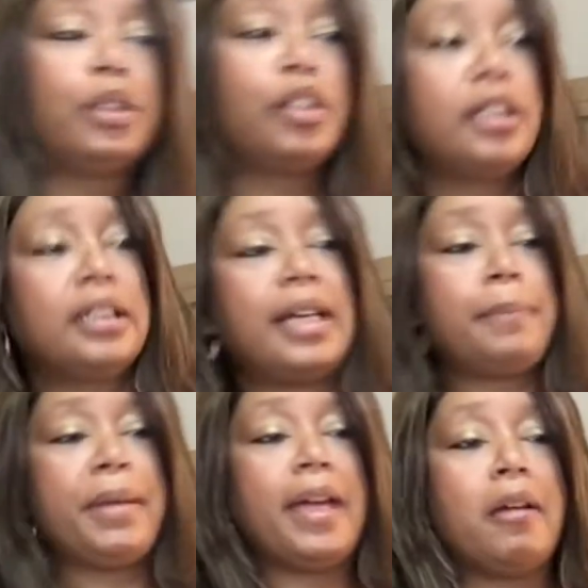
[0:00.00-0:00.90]
is we're gonna
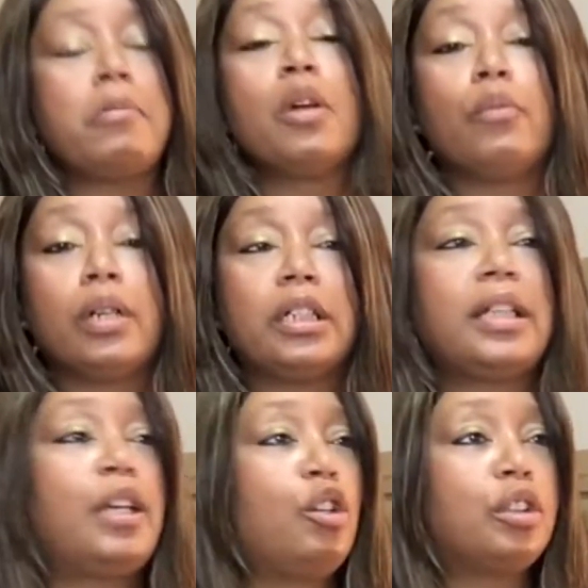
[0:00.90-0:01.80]
let Pam, we're
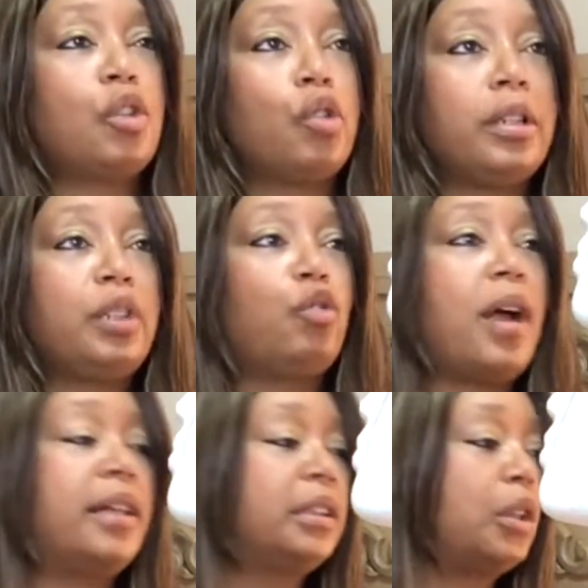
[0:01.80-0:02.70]
gonna let her
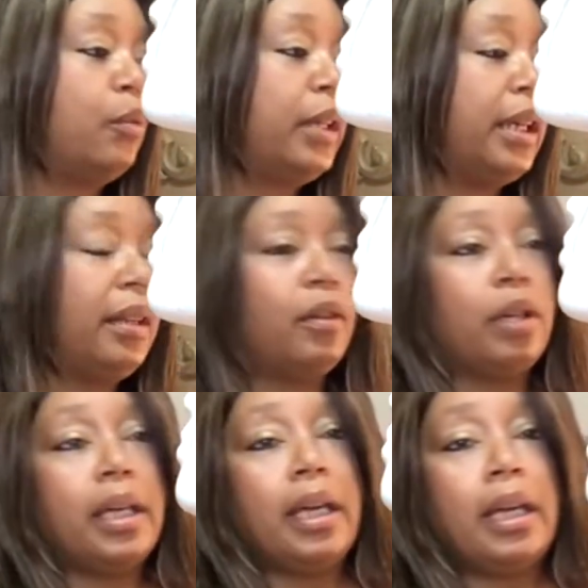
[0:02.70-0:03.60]
totally dry. So
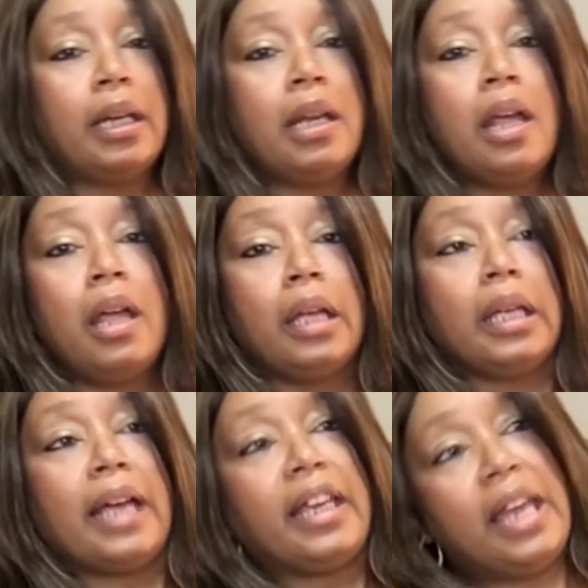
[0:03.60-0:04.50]
we
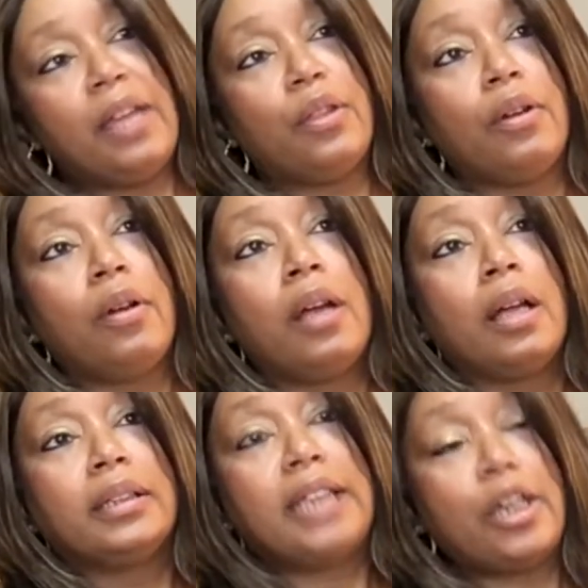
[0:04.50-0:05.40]
I can either
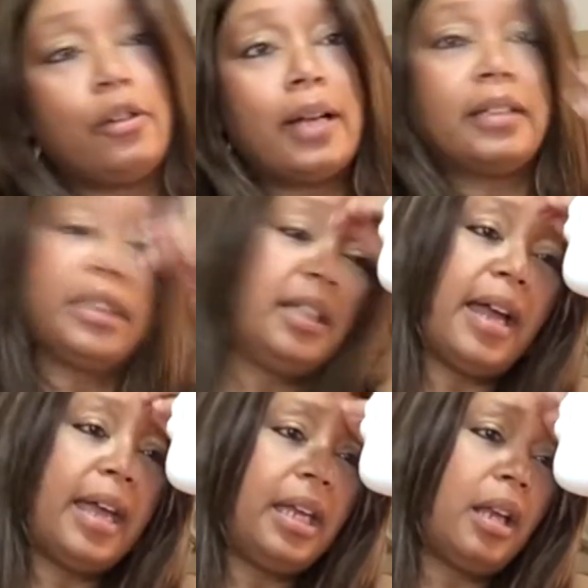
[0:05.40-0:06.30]
take her out
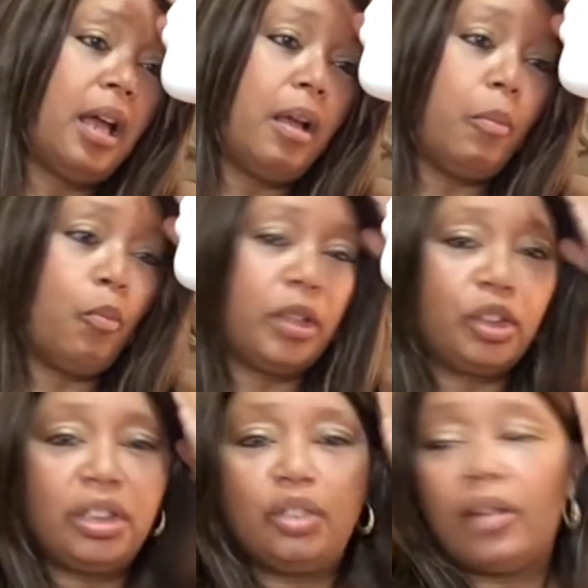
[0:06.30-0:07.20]
tonight
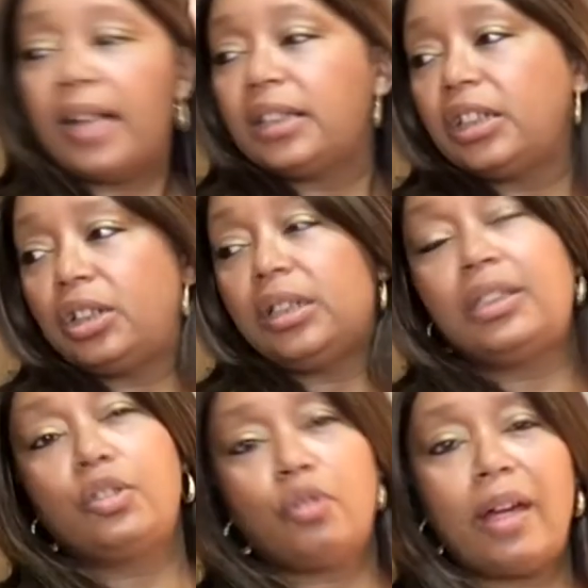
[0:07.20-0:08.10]
once she dries, because
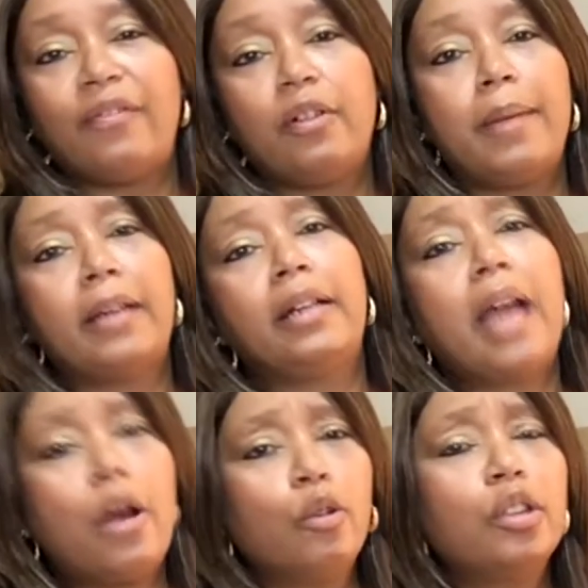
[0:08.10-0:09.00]
she needs to dry for about an